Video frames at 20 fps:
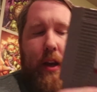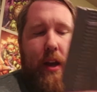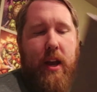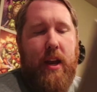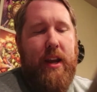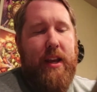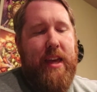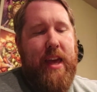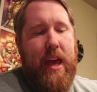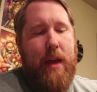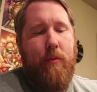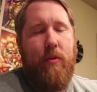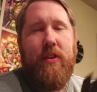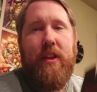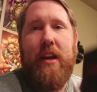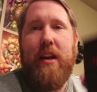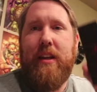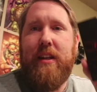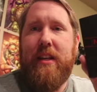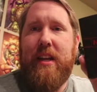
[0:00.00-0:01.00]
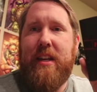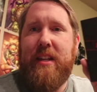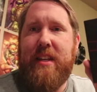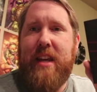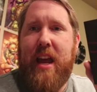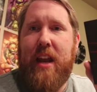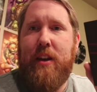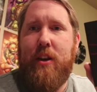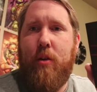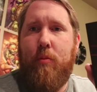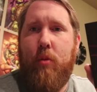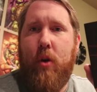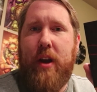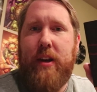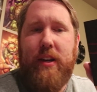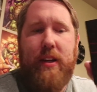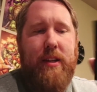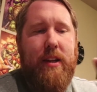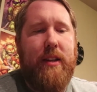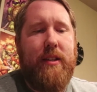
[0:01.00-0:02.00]
and it came with the Nintendo
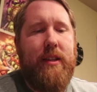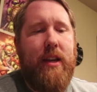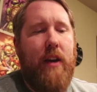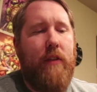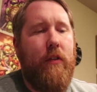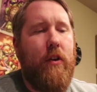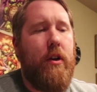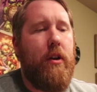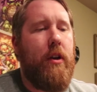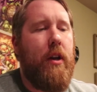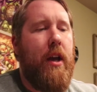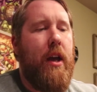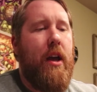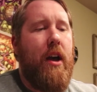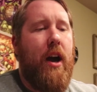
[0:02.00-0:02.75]
branded dust cover.